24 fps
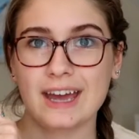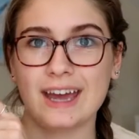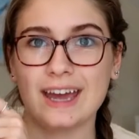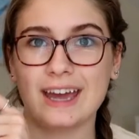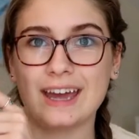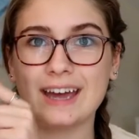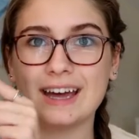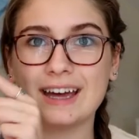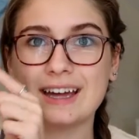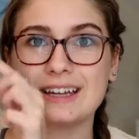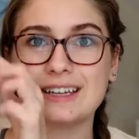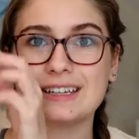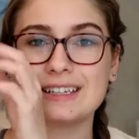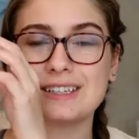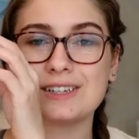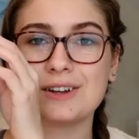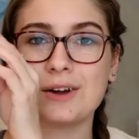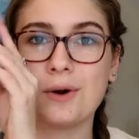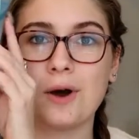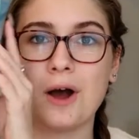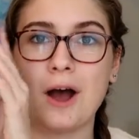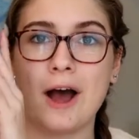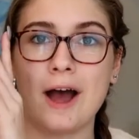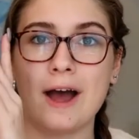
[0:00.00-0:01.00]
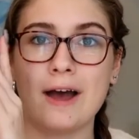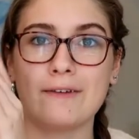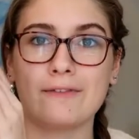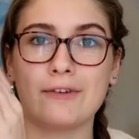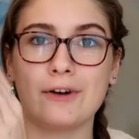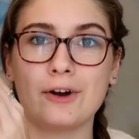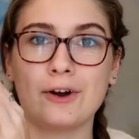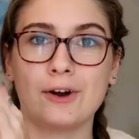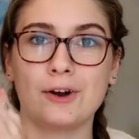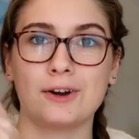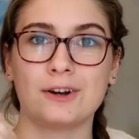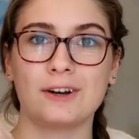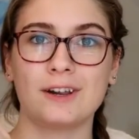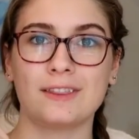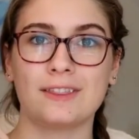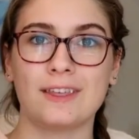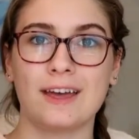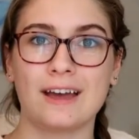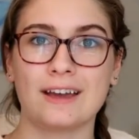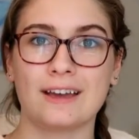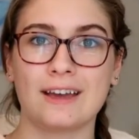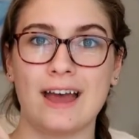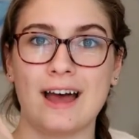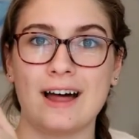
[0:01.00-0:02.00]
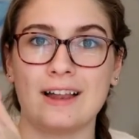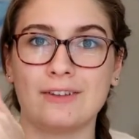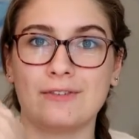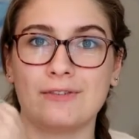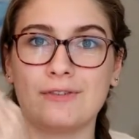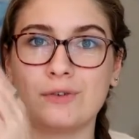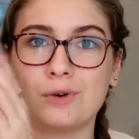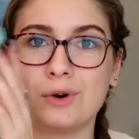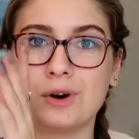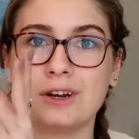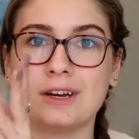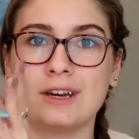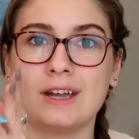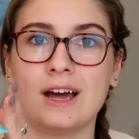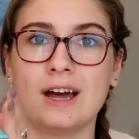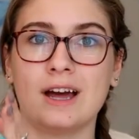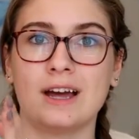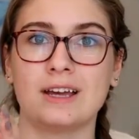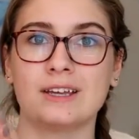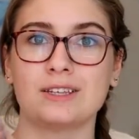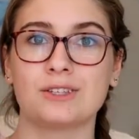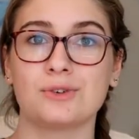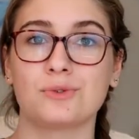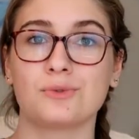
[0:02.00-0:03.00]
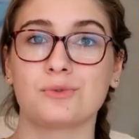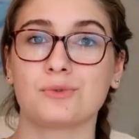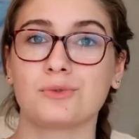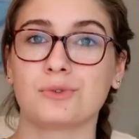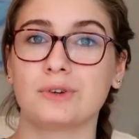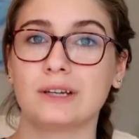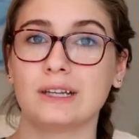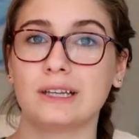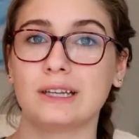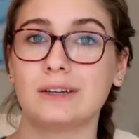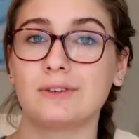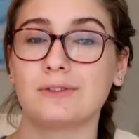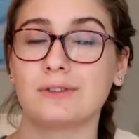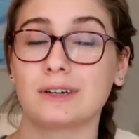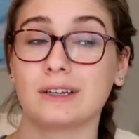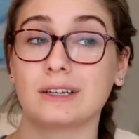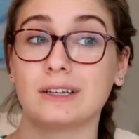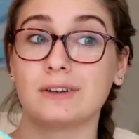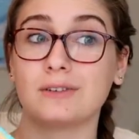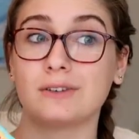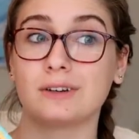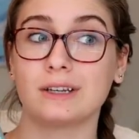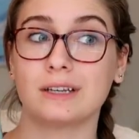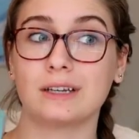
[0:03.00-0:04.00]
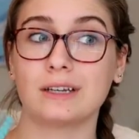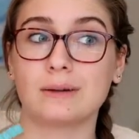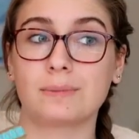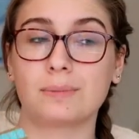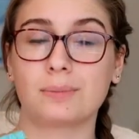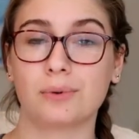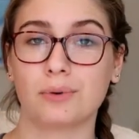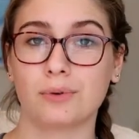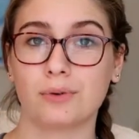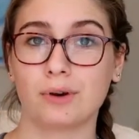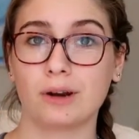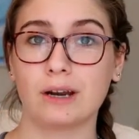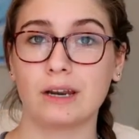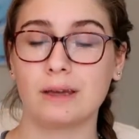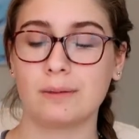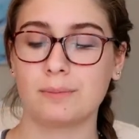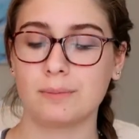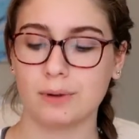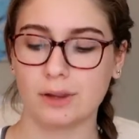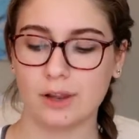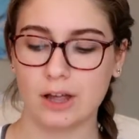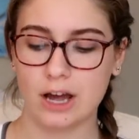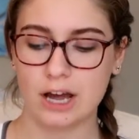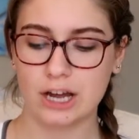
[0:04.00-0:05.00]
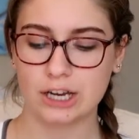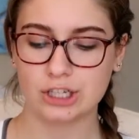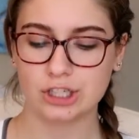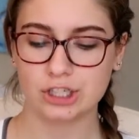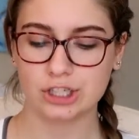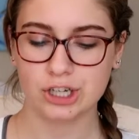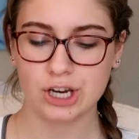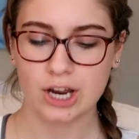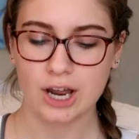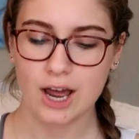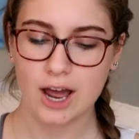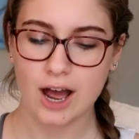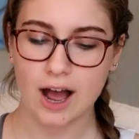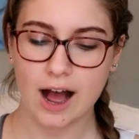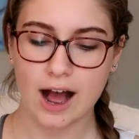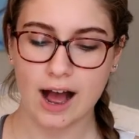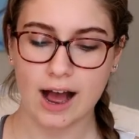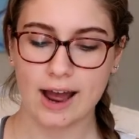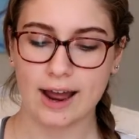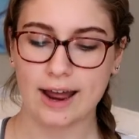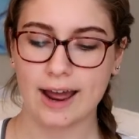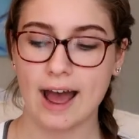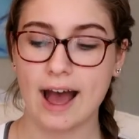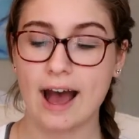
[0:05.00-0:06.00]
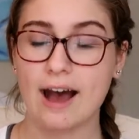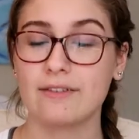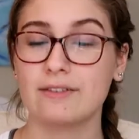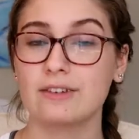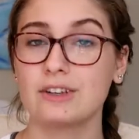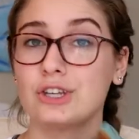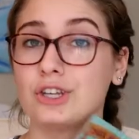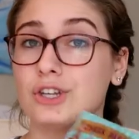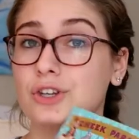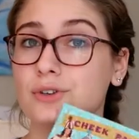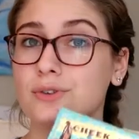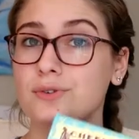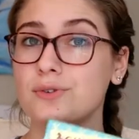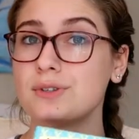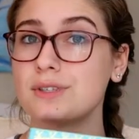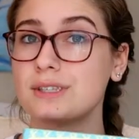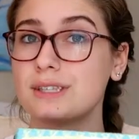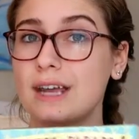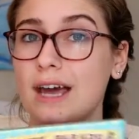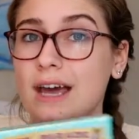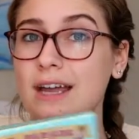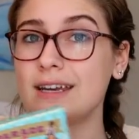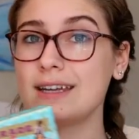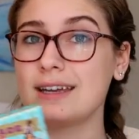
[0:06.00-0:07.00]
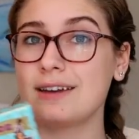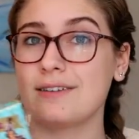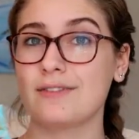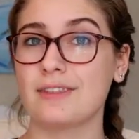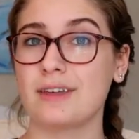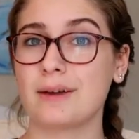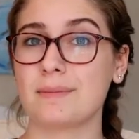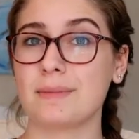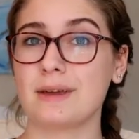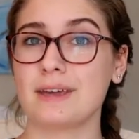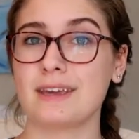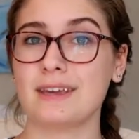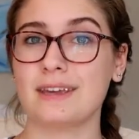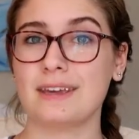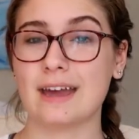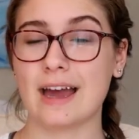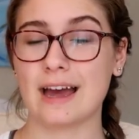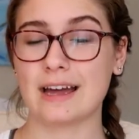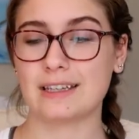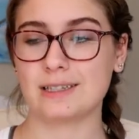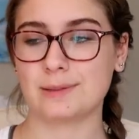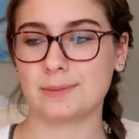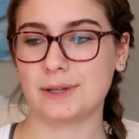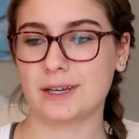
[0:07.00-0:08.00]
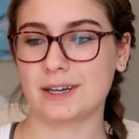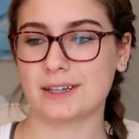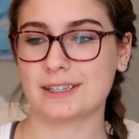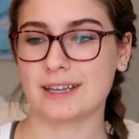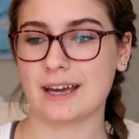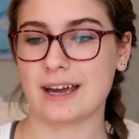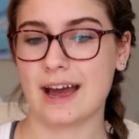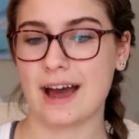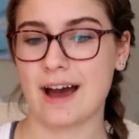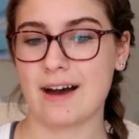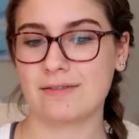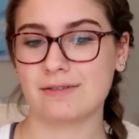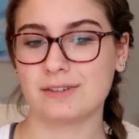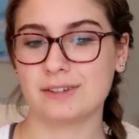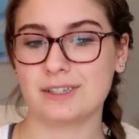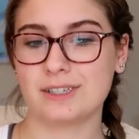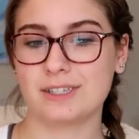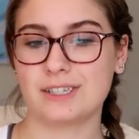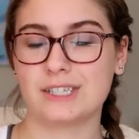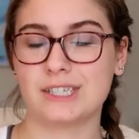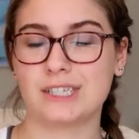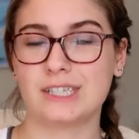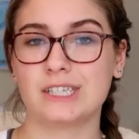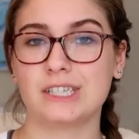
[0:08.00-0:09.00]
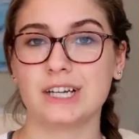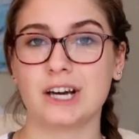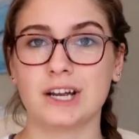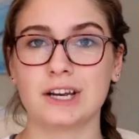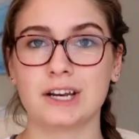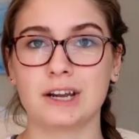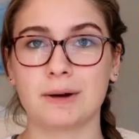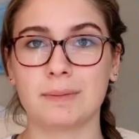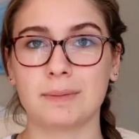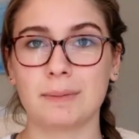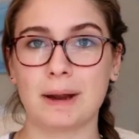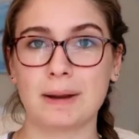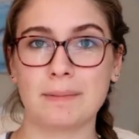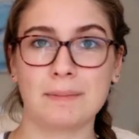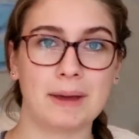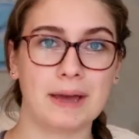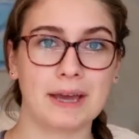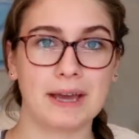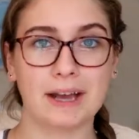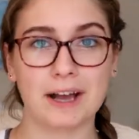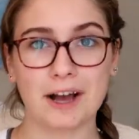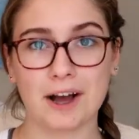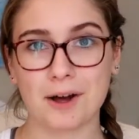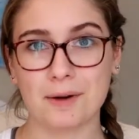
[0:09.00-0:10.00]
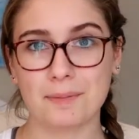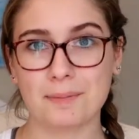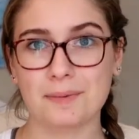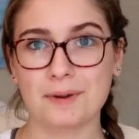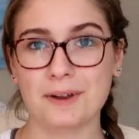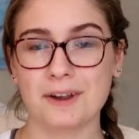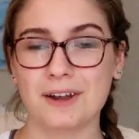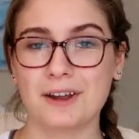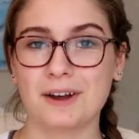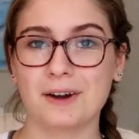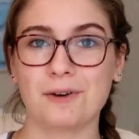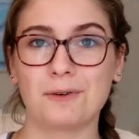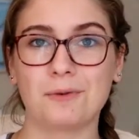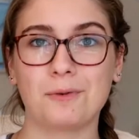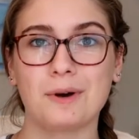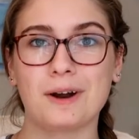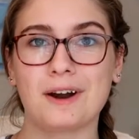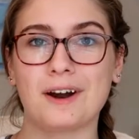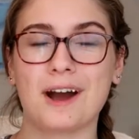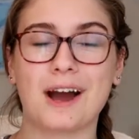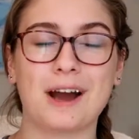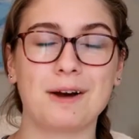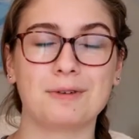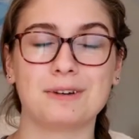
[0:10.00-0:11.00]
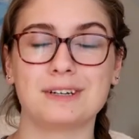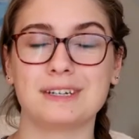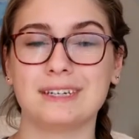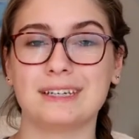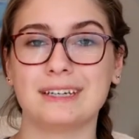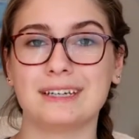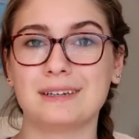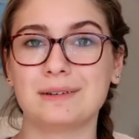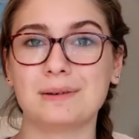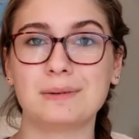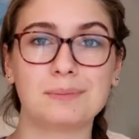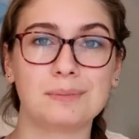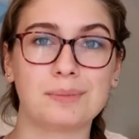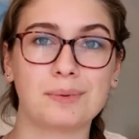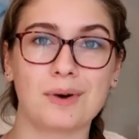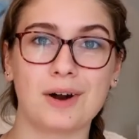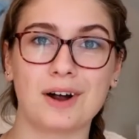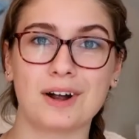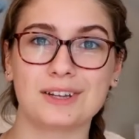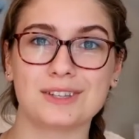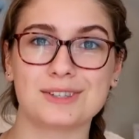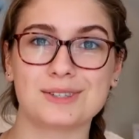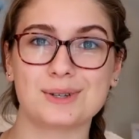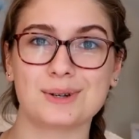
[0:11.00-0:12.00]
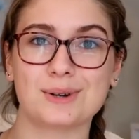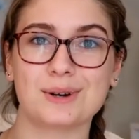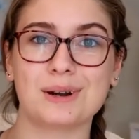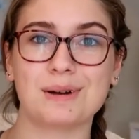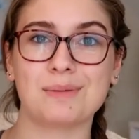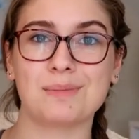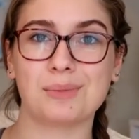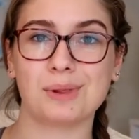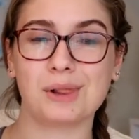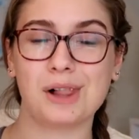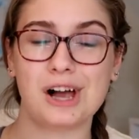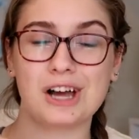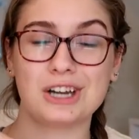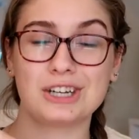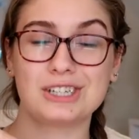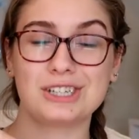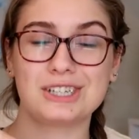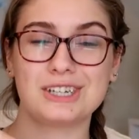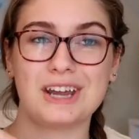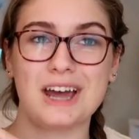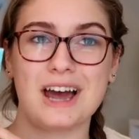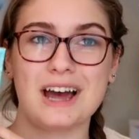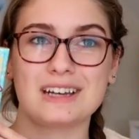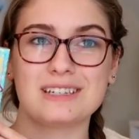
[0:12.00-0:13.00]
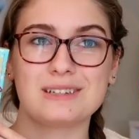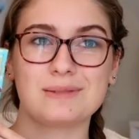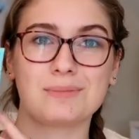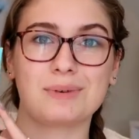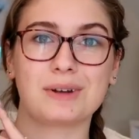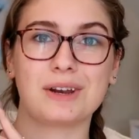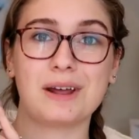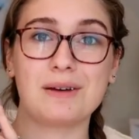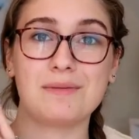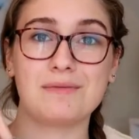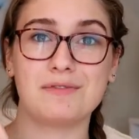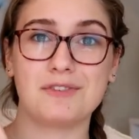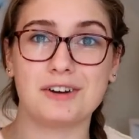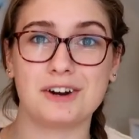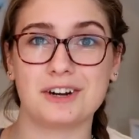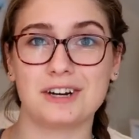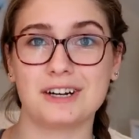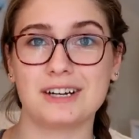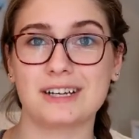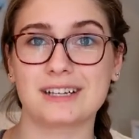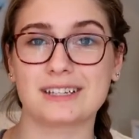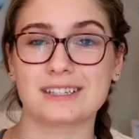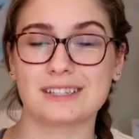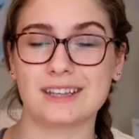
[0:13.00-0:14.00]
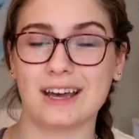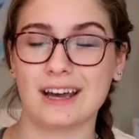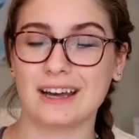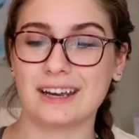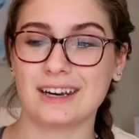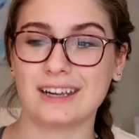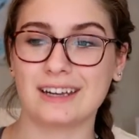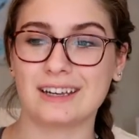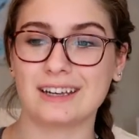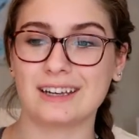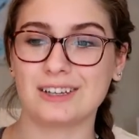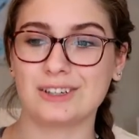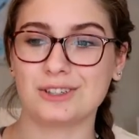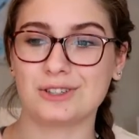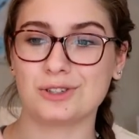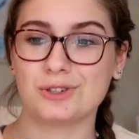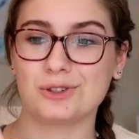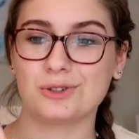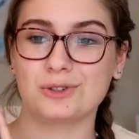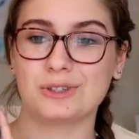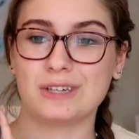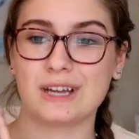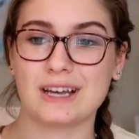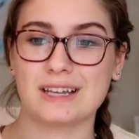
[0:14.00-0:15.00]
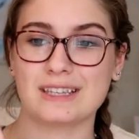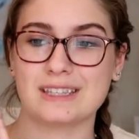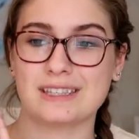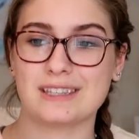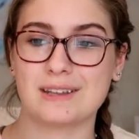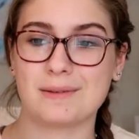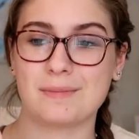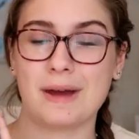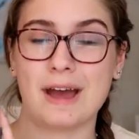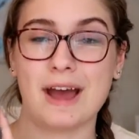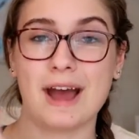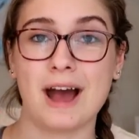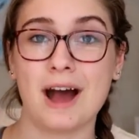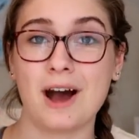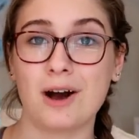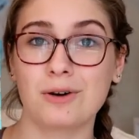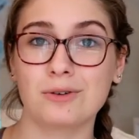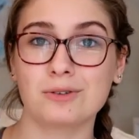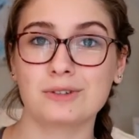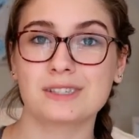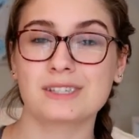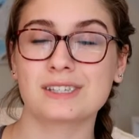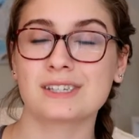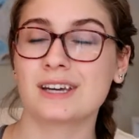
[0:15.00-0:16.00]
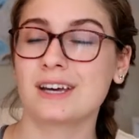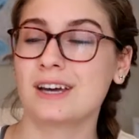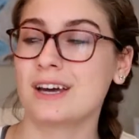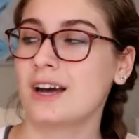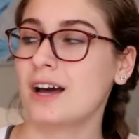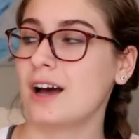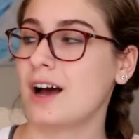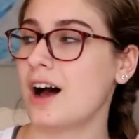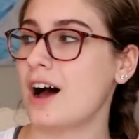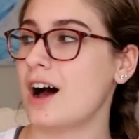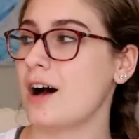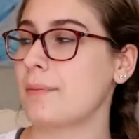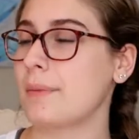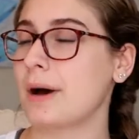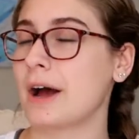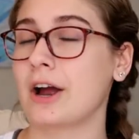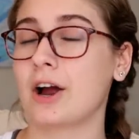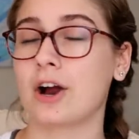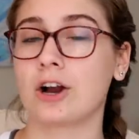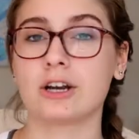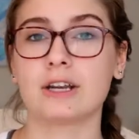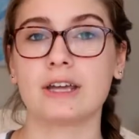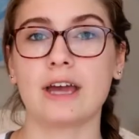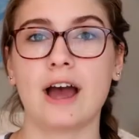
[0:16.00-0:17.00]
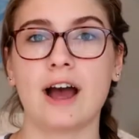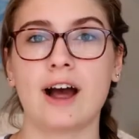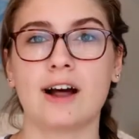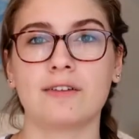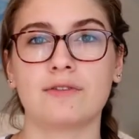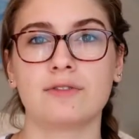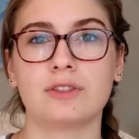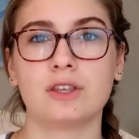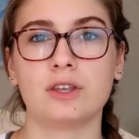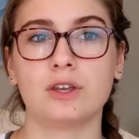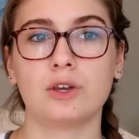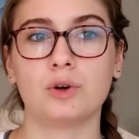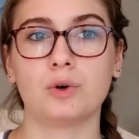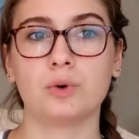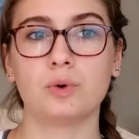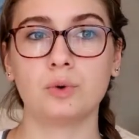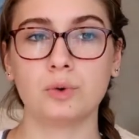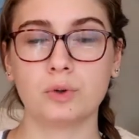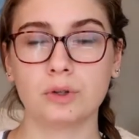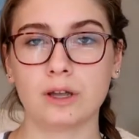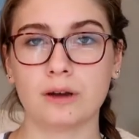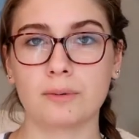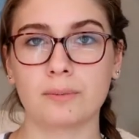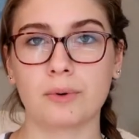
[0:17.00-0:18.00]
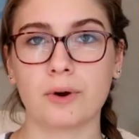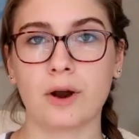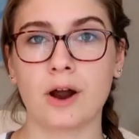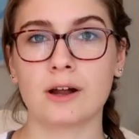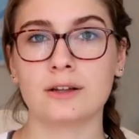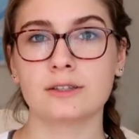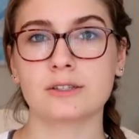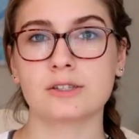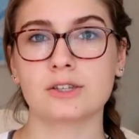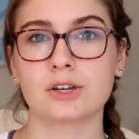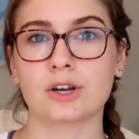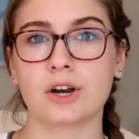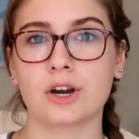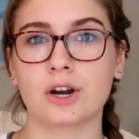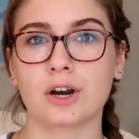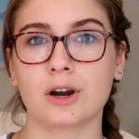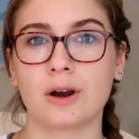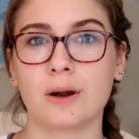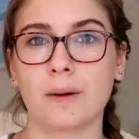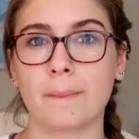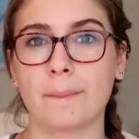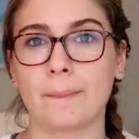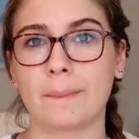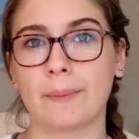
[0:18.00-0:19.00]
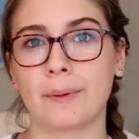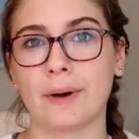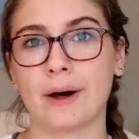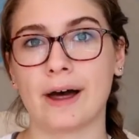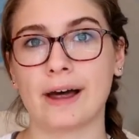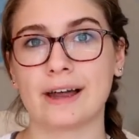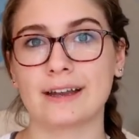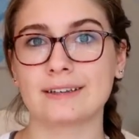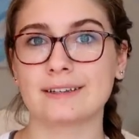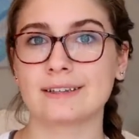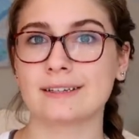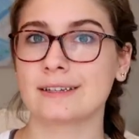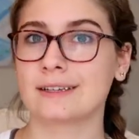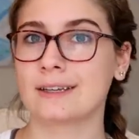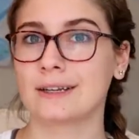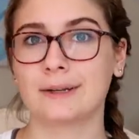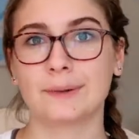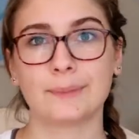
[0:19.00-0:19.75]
And I've heard that California is a really, really, really pretty blush. I haven't used any of them yet because I haven't done up my makeup where I would need bronzer and blush yet, but I'm very excited to test them out. I already have the Hoola bronzer, but